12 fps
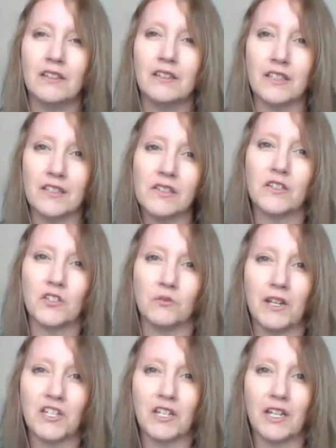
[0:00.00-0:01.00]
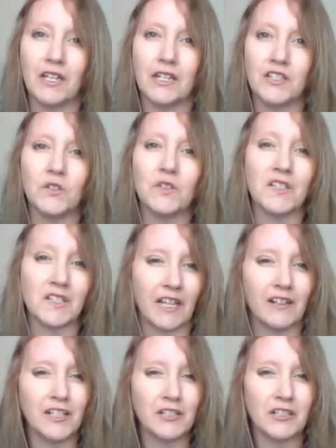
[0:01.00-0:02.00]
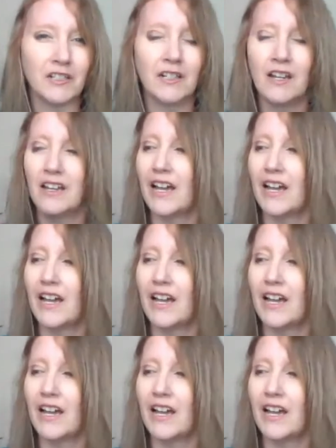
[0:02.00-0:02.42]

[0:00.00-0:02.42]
this situation and to this character.